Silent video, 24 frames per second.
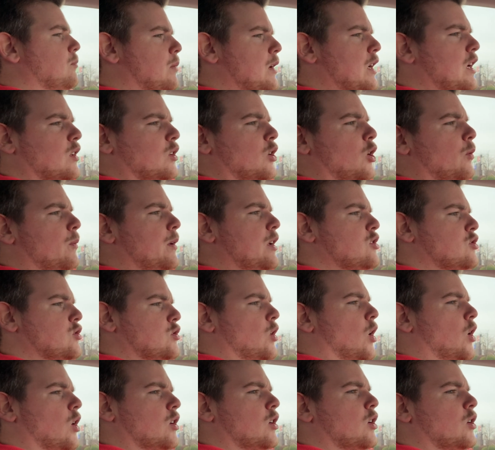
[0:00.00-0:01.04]
be a little bit
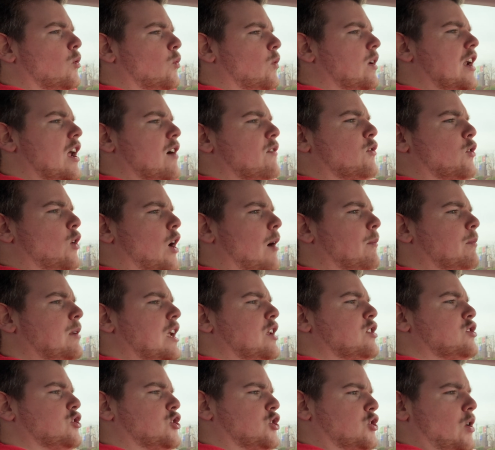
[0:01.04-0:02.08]
stronger whenever I'm
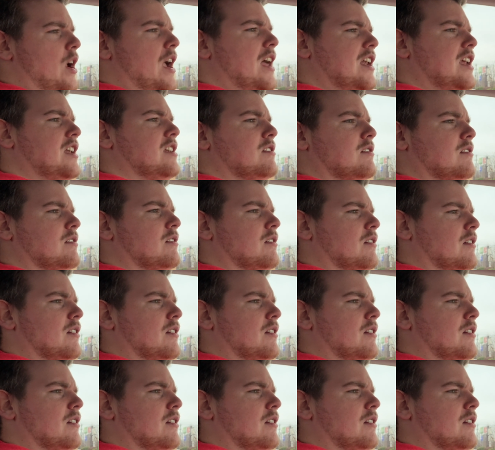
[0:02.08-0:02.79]
getting shredded.